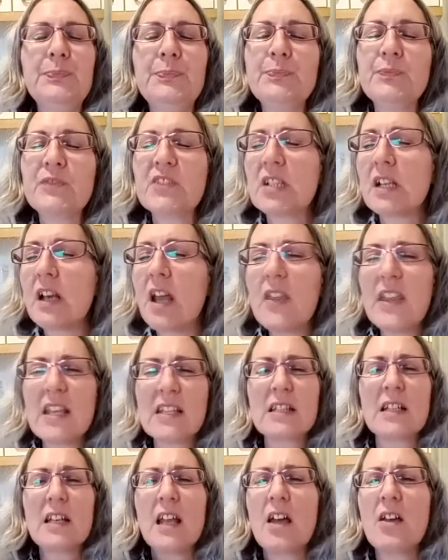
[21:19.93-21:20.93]
so like there's
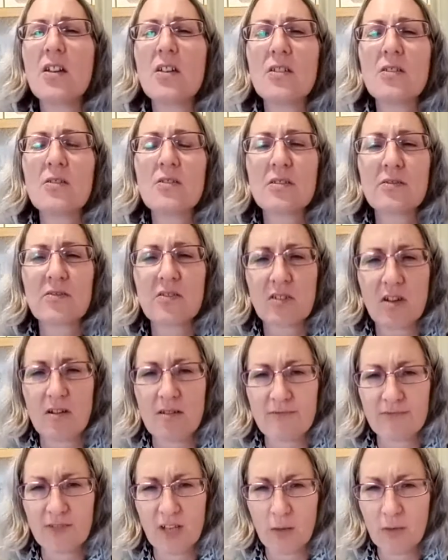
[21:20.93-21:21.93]
loads of
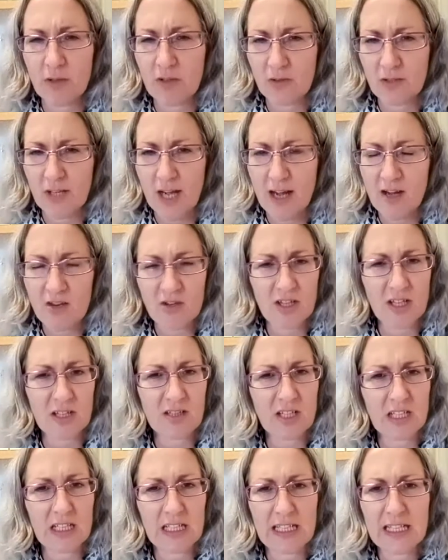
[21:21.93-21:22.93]
stuff going on
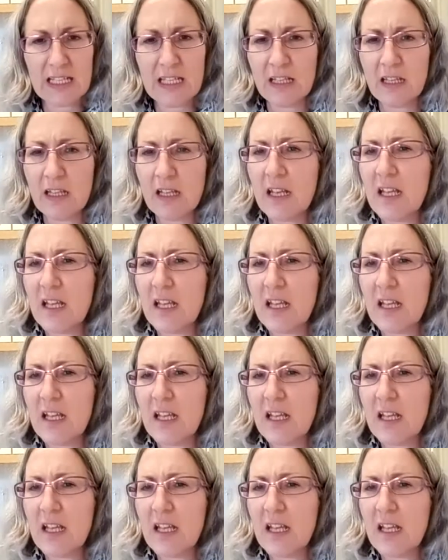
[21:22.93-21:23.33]
energetically.